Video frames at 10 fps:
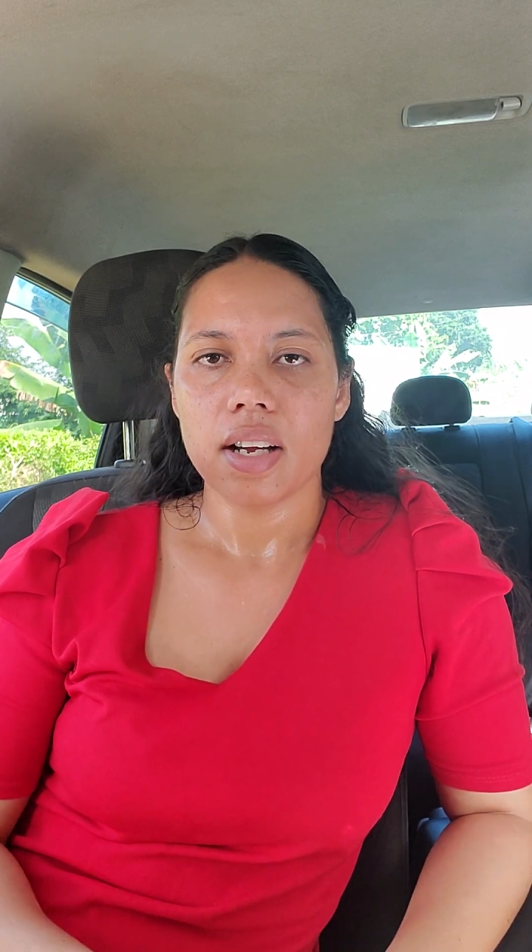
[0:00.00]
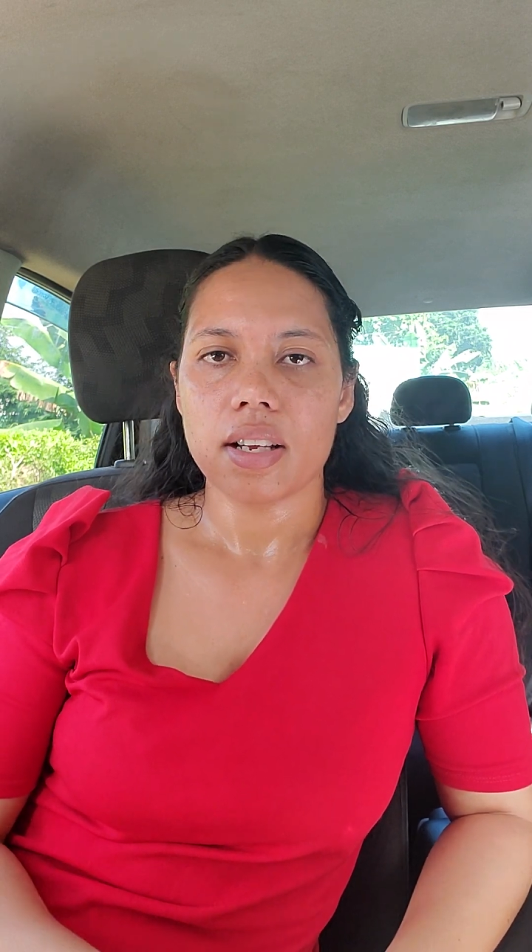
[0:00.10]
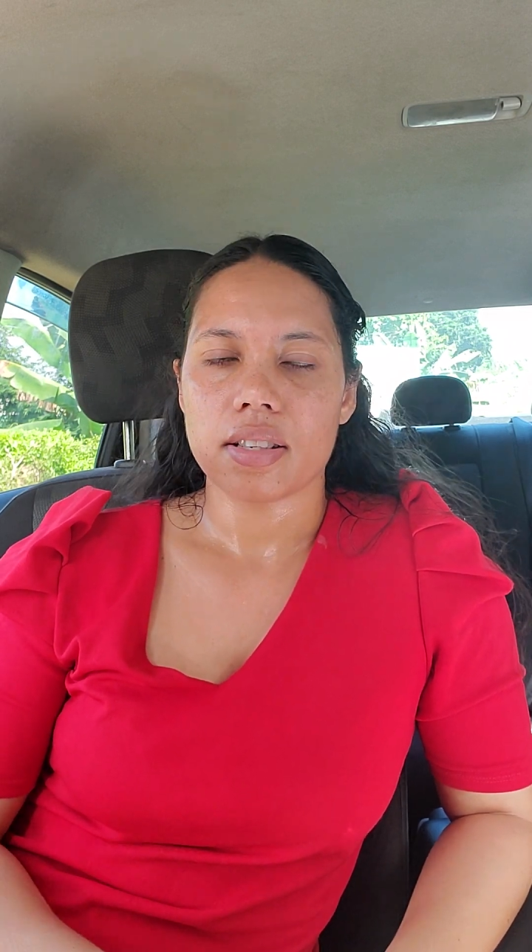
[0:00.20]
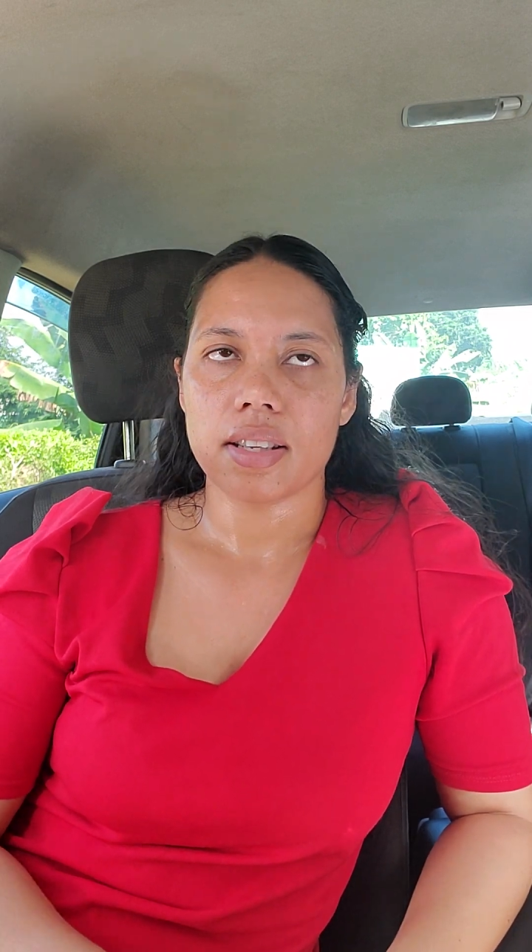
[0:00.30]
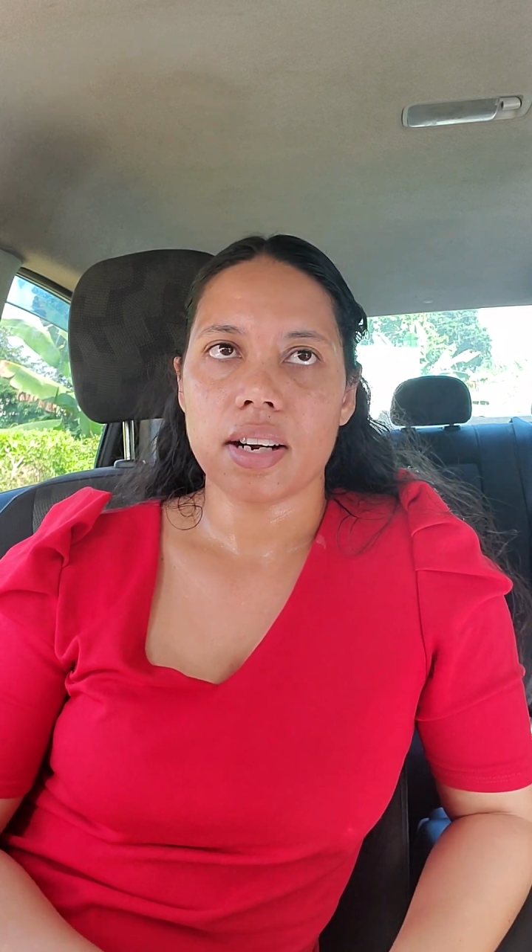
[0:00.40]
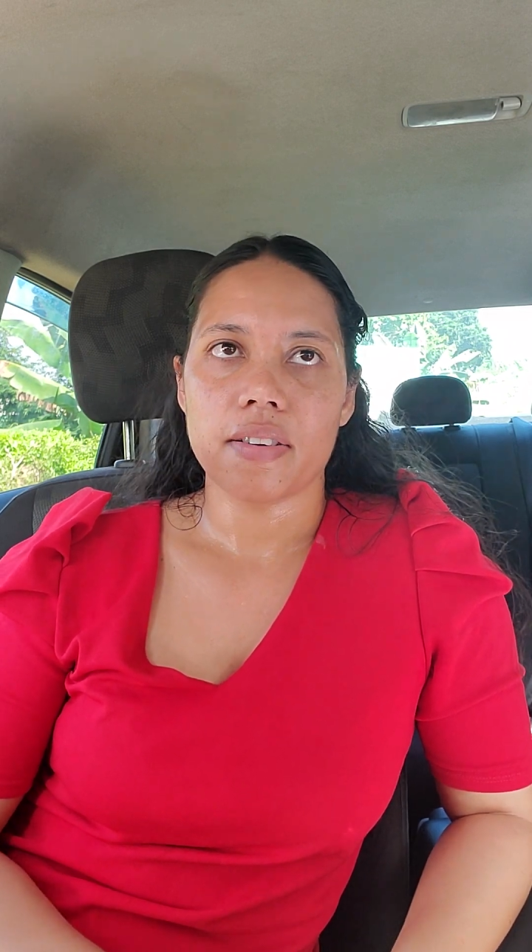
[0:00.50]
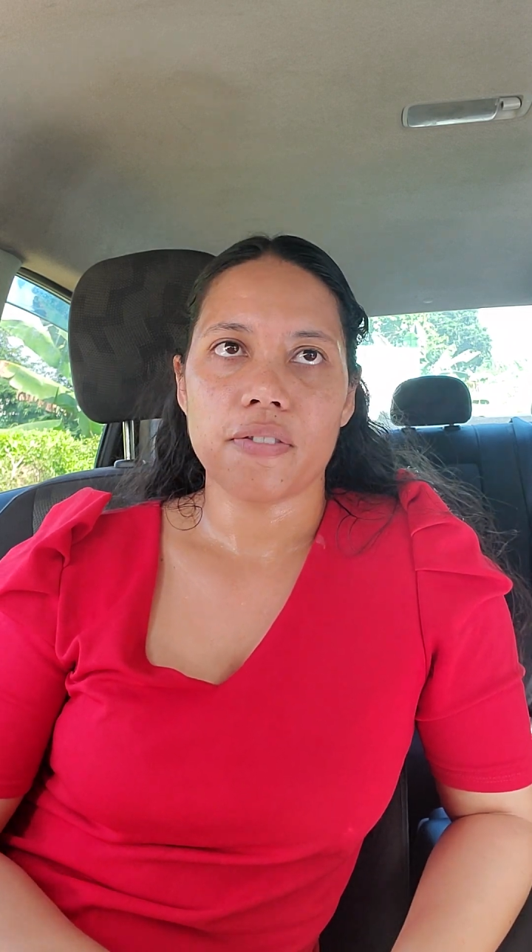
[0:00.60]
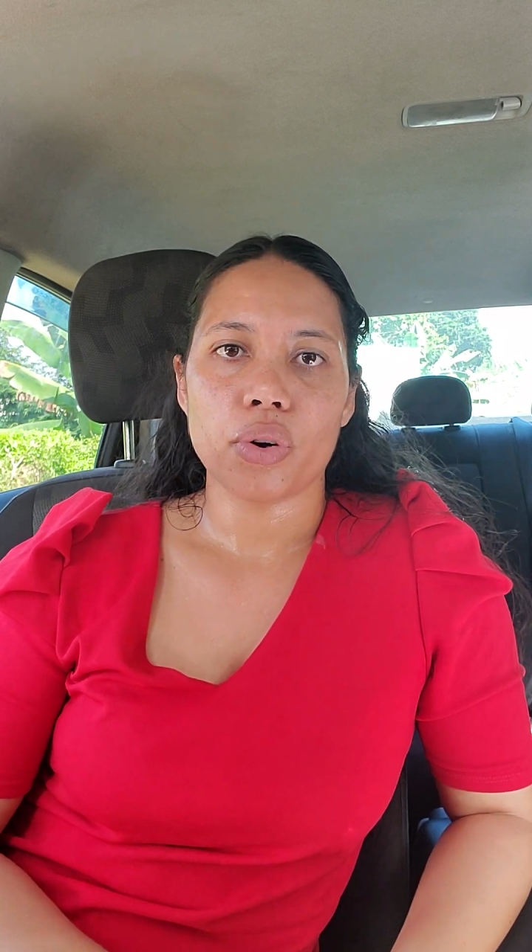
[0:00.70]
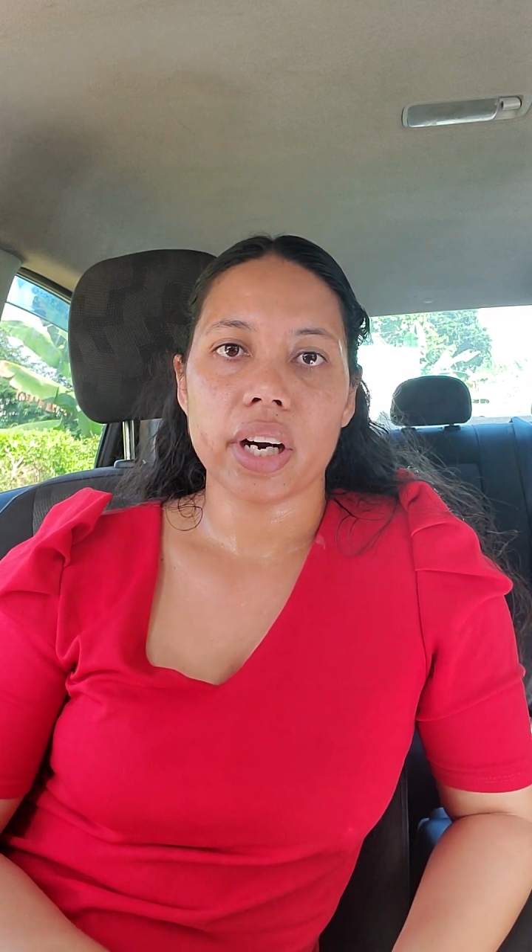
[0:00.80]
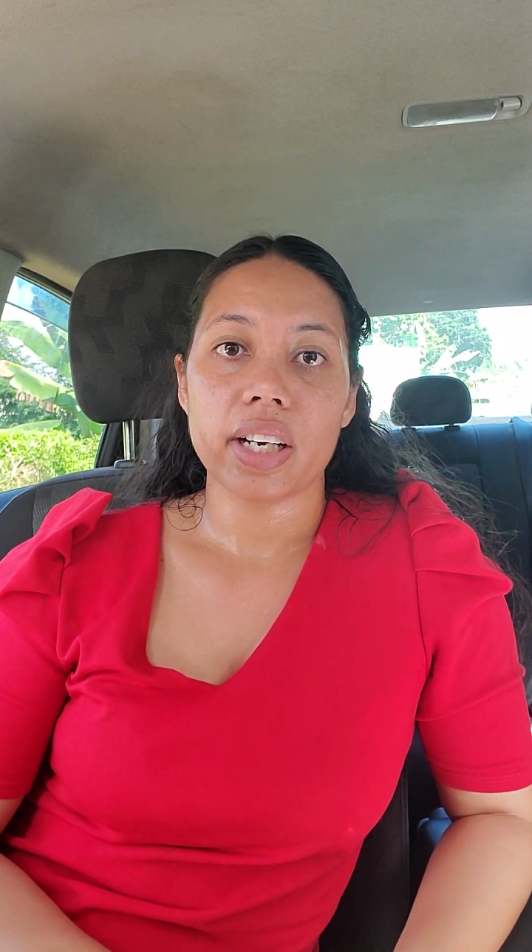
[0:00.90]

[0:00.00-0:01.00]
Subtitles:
So therefore